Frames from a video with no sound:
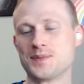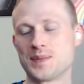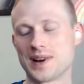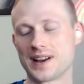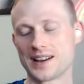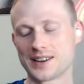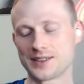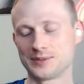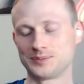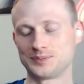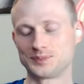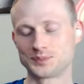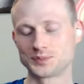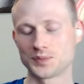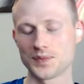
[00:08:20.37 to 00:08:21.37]
But
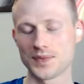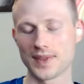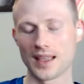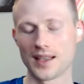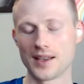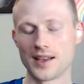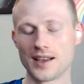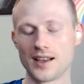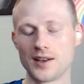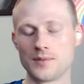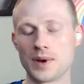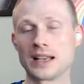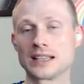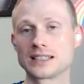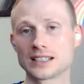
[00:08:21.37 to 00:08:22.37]

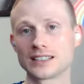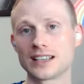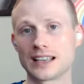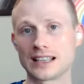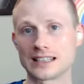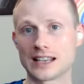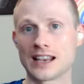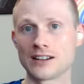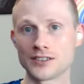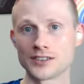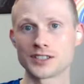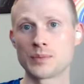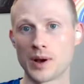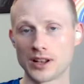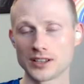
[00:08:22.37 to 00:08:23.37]
basically, it's
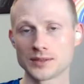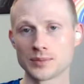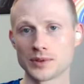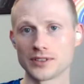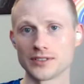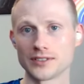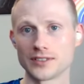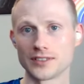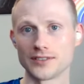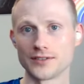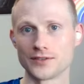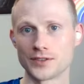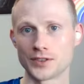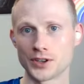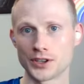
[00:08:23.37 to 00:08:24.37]
irresponsible
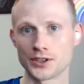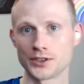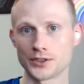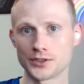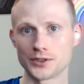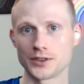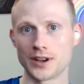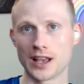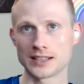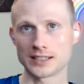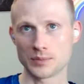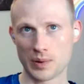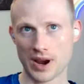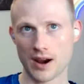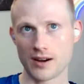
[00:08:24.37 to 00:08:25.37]
for you as a
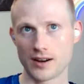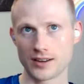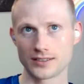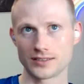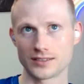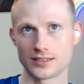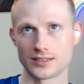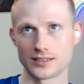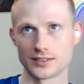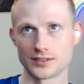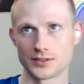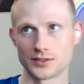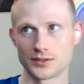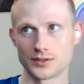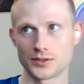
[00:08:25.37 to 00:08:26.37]
parent
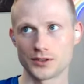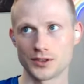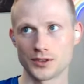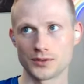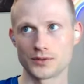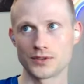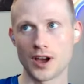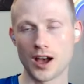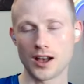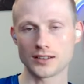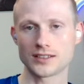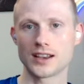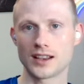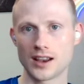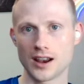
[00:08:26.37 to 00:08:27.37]
to not
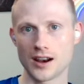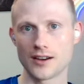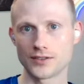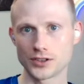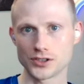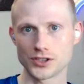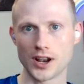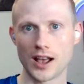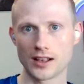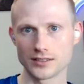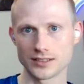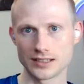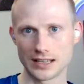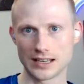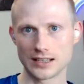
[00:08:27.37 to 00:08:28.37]
take care of your
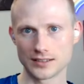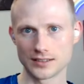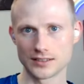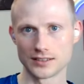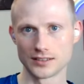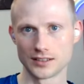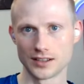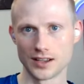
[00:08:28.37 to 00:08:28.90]
child's needs.